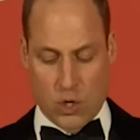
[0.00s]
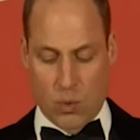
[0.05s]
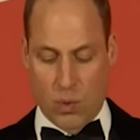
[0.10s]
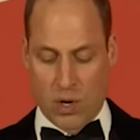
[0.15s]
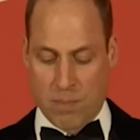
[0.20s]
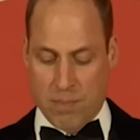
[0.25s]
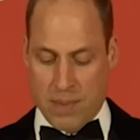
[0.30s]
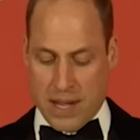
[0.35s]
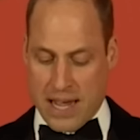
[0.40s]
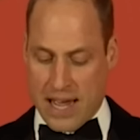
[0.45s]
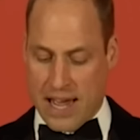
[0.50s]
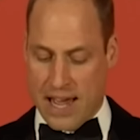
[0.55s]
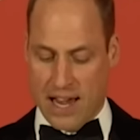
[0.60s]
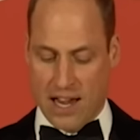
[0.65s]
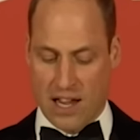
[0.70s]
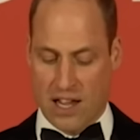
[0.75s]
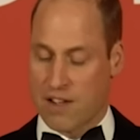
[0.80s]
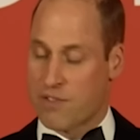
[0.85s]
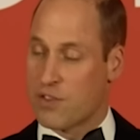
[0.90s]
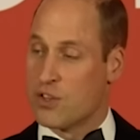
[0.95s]
You wouldn't be
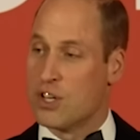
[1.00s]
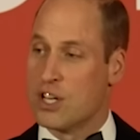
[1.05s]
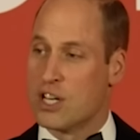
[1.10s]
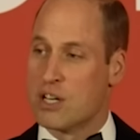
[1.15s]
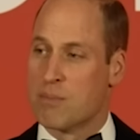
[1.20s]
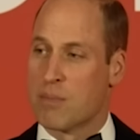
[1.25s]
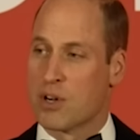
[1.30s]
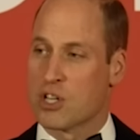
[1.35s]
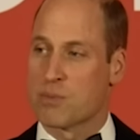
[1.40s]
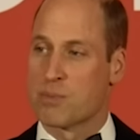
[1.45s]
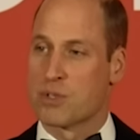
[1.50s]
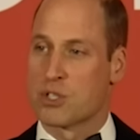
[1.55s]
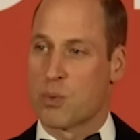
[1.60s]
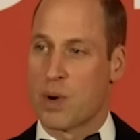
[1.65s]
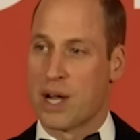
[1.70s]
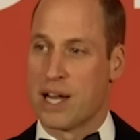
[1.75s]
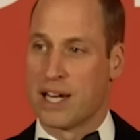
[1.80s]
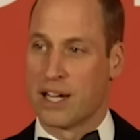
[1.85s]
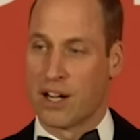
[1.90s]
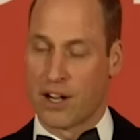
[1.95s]
here if you needed much
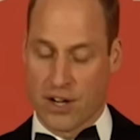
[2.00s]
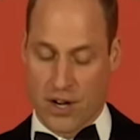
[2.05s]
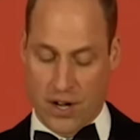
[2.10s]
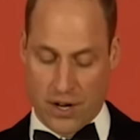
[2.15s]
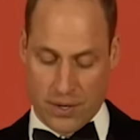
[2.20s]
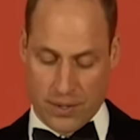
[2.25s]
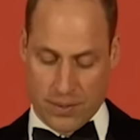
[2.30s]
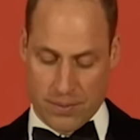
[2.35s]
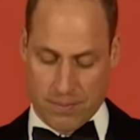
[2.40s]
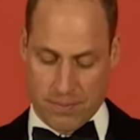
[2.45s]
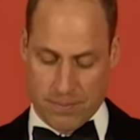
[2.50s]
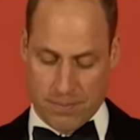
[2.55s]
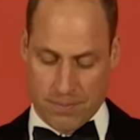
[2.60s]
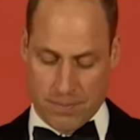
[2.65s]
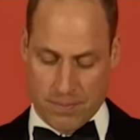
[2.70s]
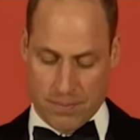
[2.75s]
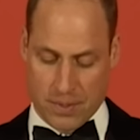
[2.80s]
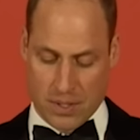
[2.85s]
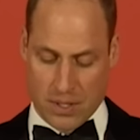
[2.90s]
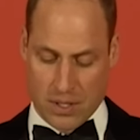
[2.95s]
persuading, I know.
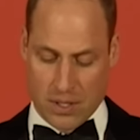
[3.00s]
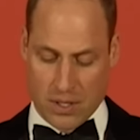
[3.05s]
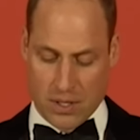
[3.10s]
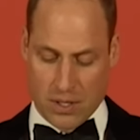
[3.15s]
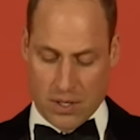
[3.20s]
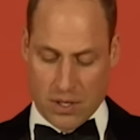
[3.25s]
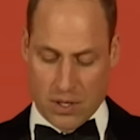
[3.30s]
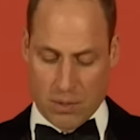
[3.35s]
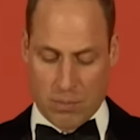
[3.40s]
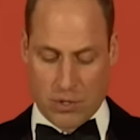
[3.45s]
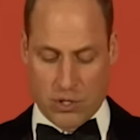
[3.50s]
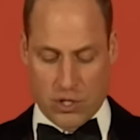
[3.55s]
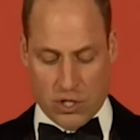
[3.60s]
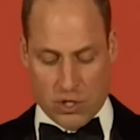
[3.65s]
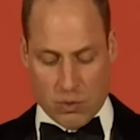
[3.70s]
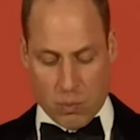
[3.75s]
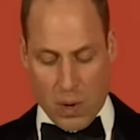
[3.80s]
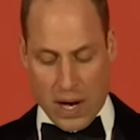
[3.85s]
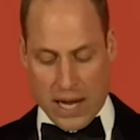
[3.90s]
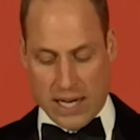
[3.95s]
But
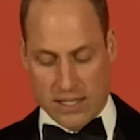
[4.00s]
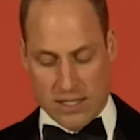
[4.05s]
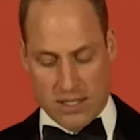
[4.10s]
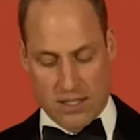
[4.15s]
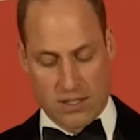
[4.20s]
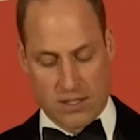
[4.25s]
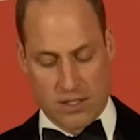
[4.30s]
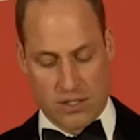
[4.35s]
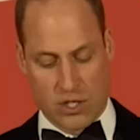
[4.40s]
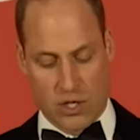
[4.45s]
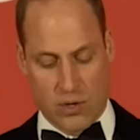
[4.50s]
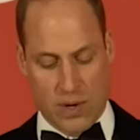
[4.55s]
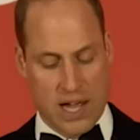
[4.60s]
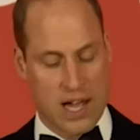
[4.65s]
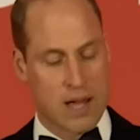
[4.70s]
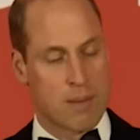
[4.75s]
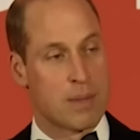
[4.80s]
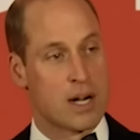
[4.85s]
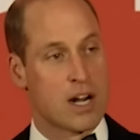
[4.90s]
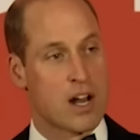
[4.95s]
just wait till you
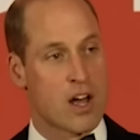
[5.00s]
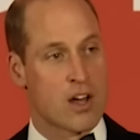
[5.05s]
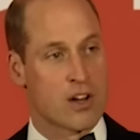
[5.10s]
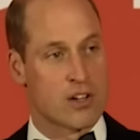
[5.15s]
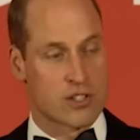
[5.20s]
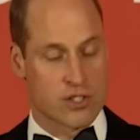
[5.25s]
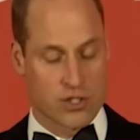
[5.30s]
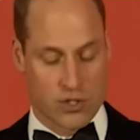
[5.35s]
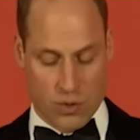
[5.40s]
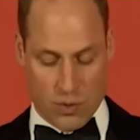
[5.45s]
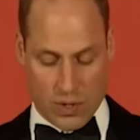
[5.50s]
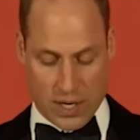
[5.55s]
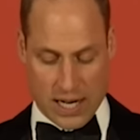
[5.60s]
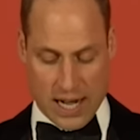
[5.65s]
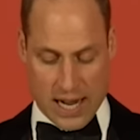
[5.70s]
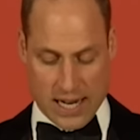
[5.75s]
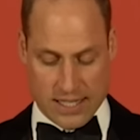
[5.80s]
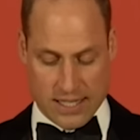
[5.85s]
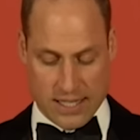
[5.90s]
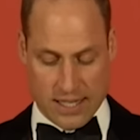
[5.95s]
hear Milana's story
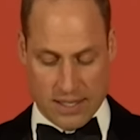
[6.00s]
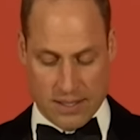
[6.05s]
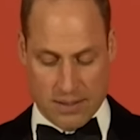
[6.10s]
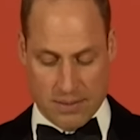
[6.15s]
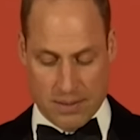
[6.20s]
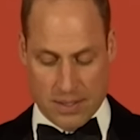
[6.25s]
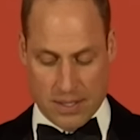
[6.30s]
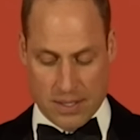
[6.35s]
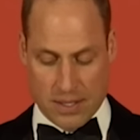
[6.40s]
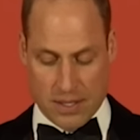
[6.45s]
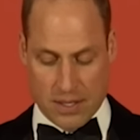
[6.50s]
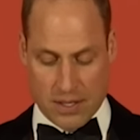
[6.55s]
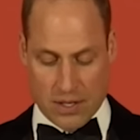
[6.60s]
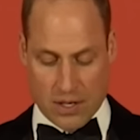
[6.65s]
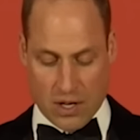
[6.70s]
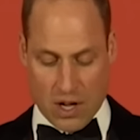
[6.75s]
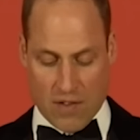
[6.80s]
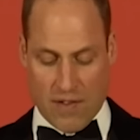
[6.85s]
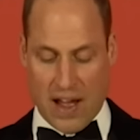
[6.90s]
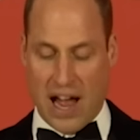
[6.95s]
later,
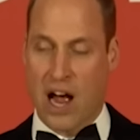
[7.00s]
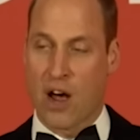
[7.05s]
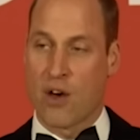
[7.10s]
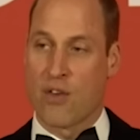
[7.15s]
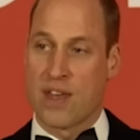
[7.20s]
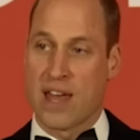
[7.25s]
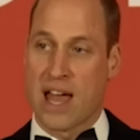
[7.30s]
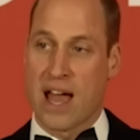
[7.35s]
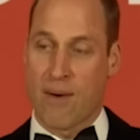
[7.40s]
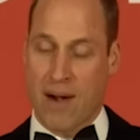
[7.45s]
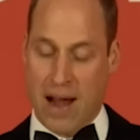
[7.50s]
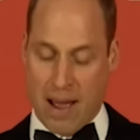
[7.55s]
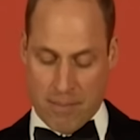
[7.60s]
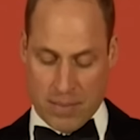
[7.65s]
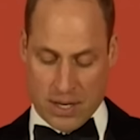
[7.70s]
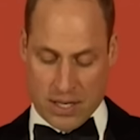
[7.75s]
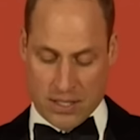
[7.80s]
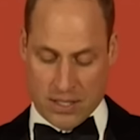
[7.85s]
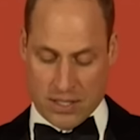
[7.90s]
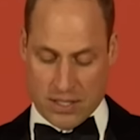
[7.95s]
of how the Air
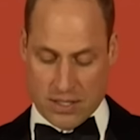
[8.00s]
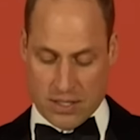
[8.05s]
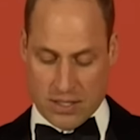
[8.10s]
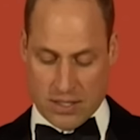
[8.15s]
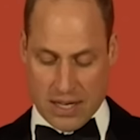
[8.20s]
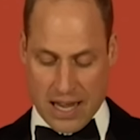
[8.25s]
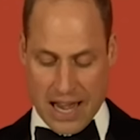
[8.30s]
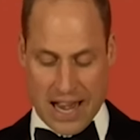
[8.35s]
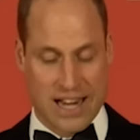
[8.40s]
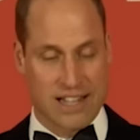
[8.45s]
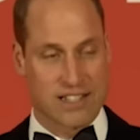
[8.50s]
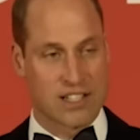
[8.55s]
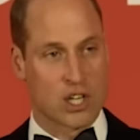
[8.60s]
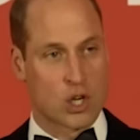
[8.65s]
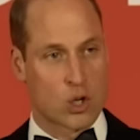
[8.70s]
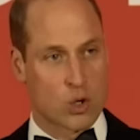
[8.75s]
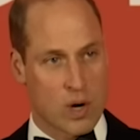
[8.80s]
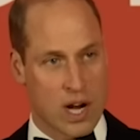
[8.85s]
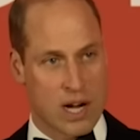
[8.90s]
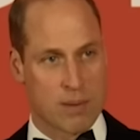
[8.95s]
Ambulance and its
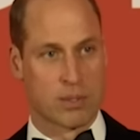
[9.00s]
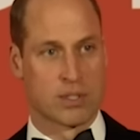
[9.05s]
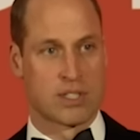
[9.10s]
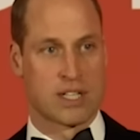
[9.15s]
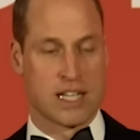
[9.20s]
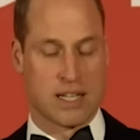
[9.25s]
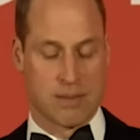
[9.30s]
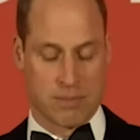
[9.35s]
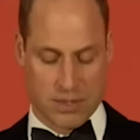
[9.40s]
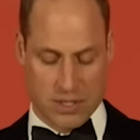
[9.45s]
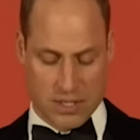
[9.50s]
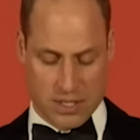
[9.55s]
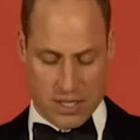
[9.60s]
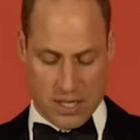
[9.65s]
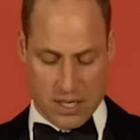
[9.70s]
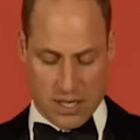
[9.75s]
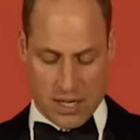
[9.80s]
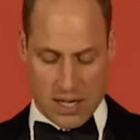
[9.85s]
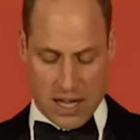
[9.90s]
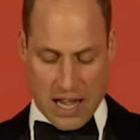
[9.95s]
incredible teams
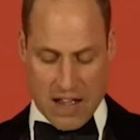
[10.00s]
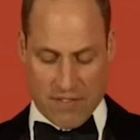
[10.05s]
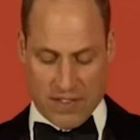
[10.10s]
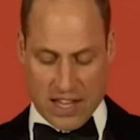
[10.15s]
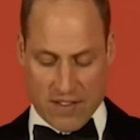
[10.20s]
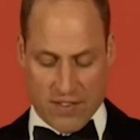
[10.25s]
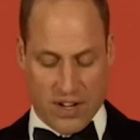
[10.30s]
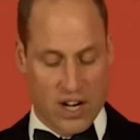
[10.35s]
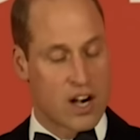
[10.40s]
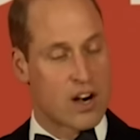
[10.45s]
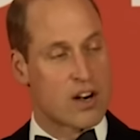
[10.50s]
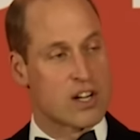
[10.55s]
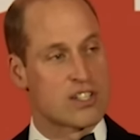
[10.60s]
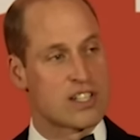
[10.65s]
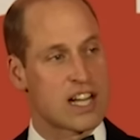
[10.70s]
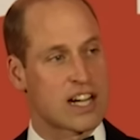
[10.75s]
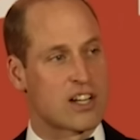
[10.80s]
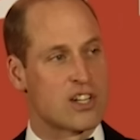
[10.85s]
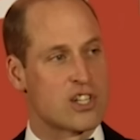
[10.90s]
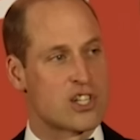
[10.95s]
have given her a
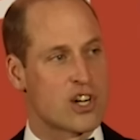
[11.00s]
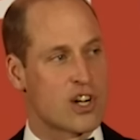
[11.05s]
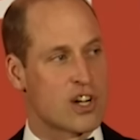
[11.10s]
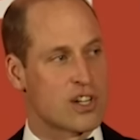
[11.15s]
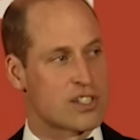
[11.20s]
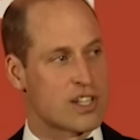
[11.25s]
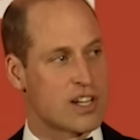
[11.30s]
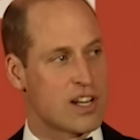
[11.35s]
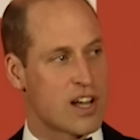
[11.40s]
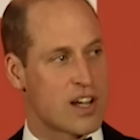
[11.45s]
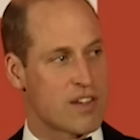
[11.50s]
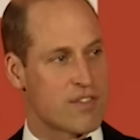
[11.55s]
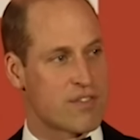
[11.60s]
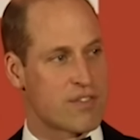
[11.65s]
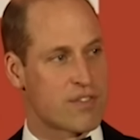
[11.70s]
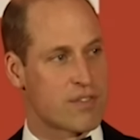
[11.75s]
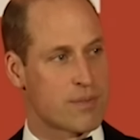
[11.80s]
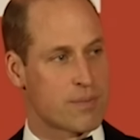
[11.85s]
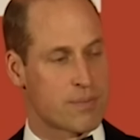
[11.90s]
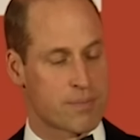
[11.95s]
second chance at
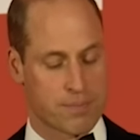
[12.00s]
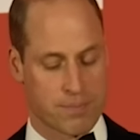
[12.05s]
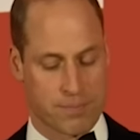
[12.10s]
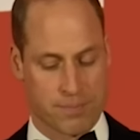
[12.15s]
life.